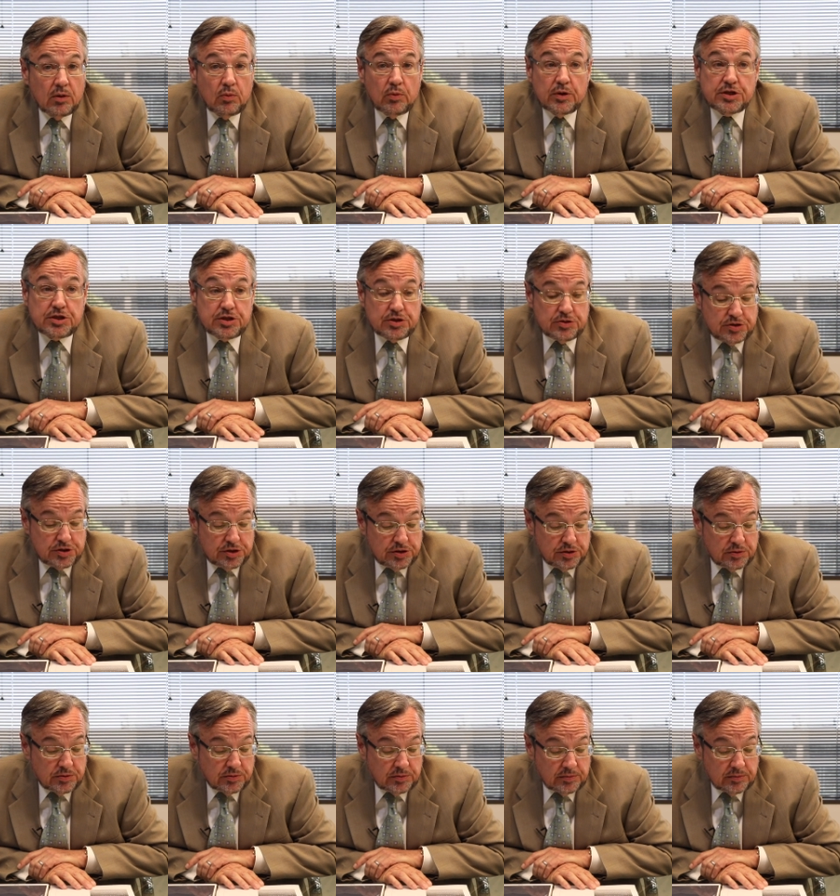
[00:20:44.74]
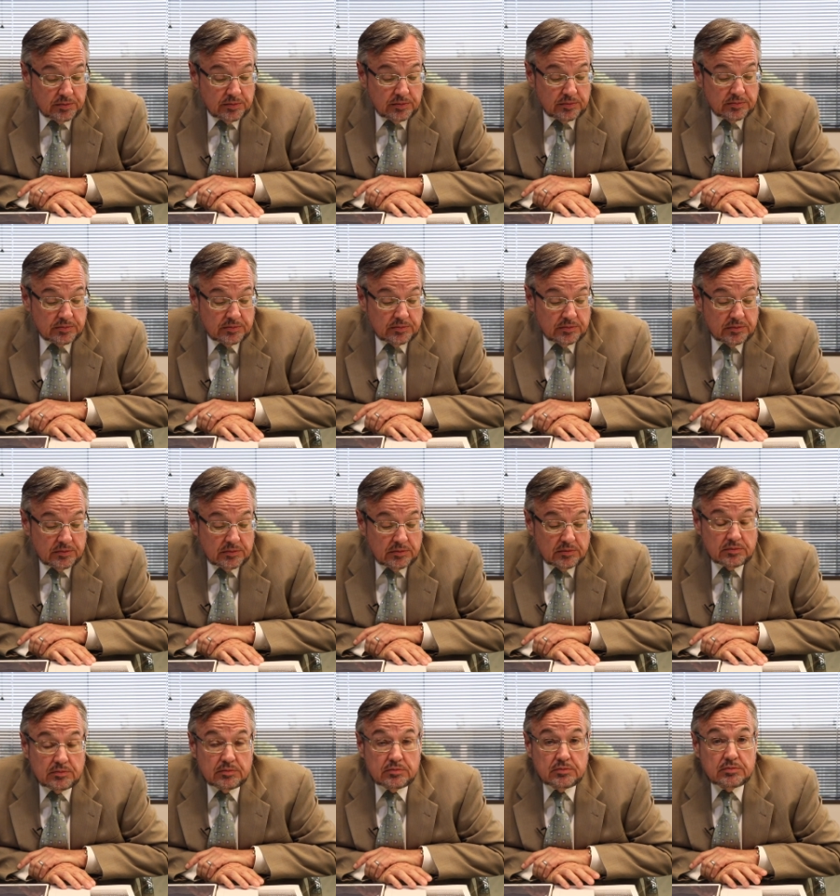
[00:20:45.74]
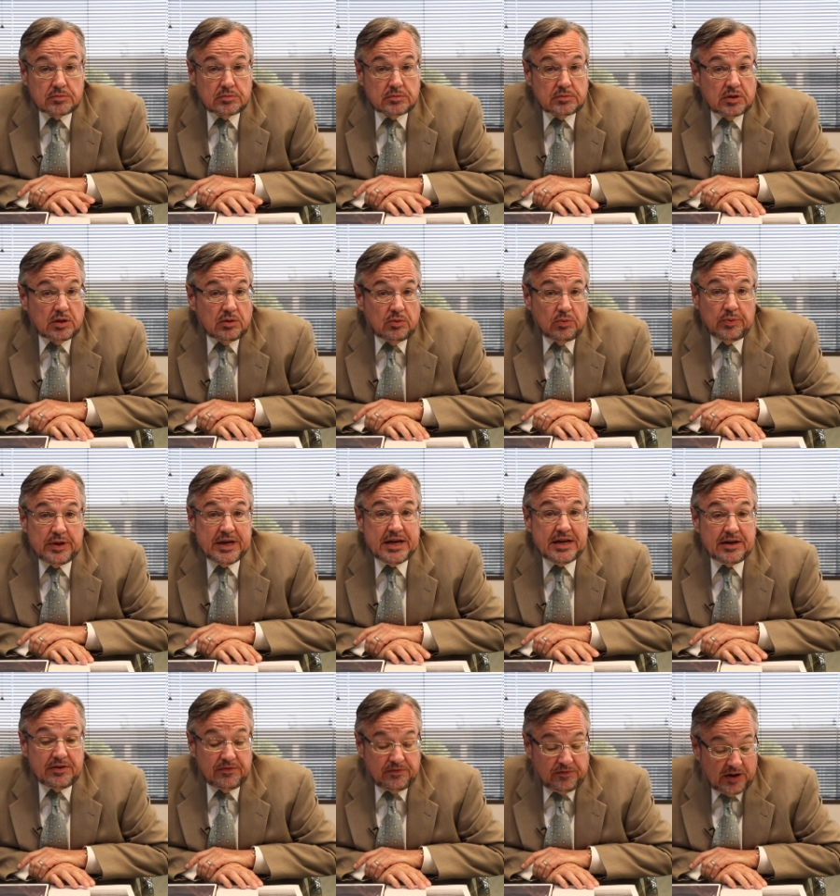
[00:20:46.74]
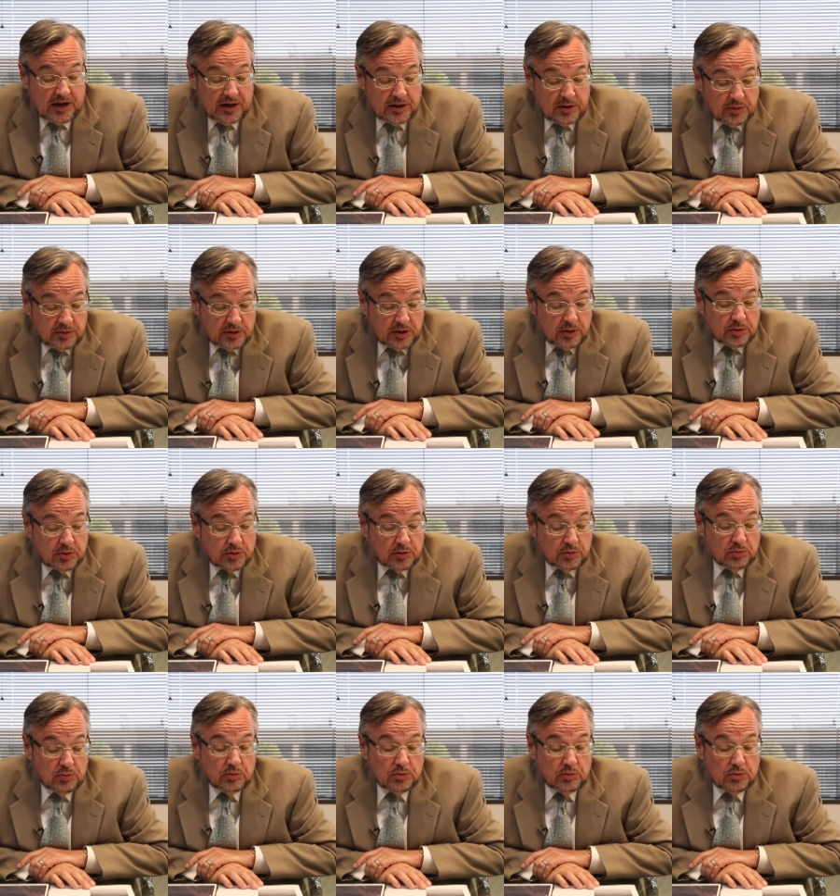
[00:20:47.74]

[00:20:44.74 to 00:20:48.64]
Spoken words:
What do? Read and follow local